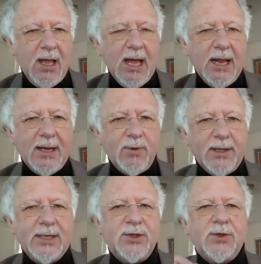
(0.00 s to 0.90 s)
And I would
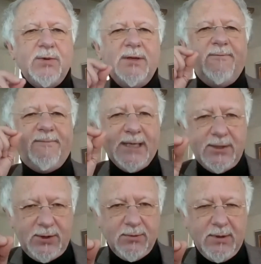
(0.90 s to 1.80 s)
like to
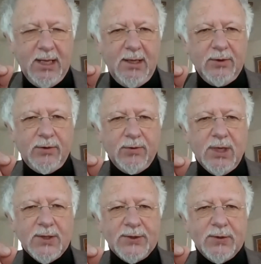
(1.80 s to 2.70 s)
invite you to
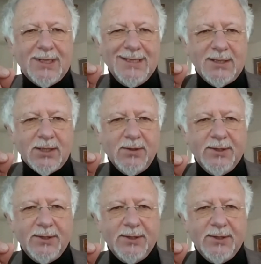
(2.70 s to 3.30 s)
also consider